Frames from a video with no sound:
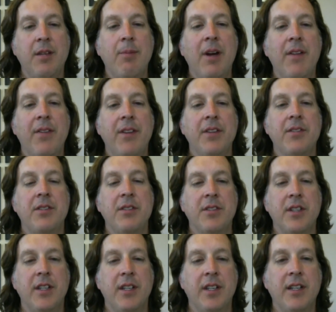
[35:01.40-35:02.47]
so you could think
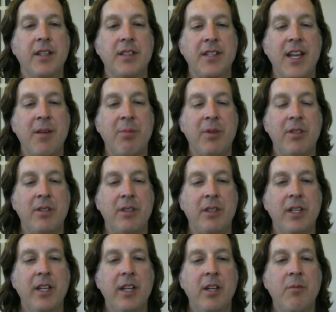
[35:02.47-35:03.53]
about this as an
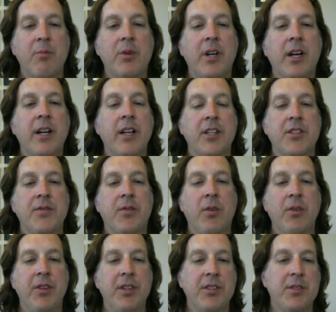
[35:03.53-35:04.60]
example products
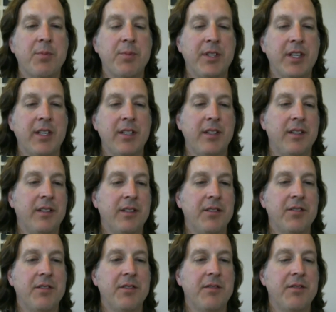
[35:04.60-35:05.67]
for this
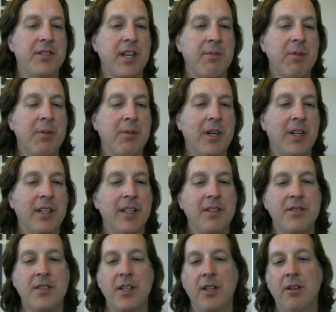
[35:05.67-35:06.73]
particular segment
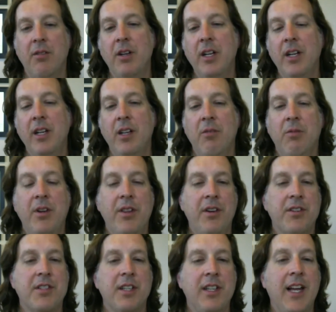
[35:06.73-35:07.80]
market. So whether
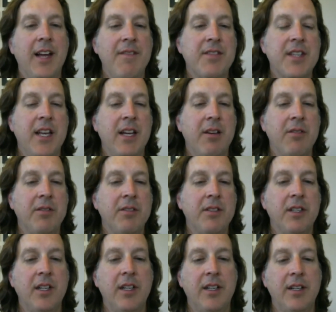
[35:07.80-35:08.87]
it's a live sound
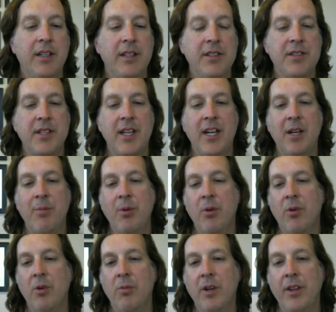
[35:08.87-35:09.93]
setup,
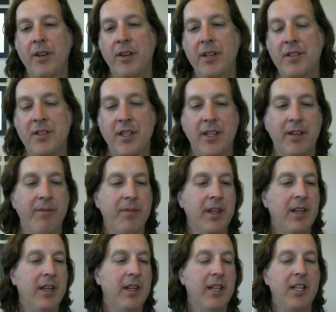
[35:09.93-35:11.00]
or whether it's a
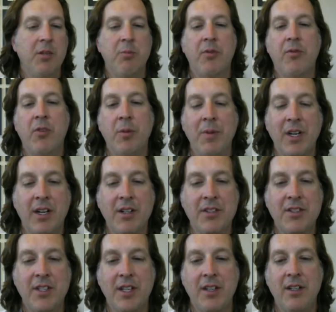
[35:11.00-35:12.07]
performing arts
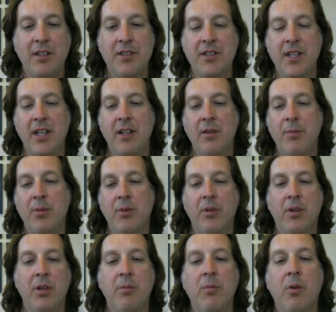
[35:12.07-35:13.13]
center setup,
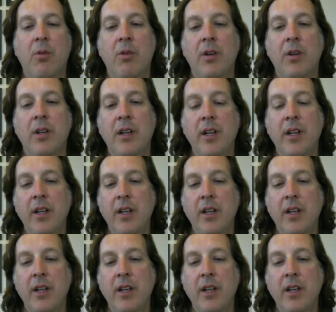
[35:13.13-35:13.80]
or more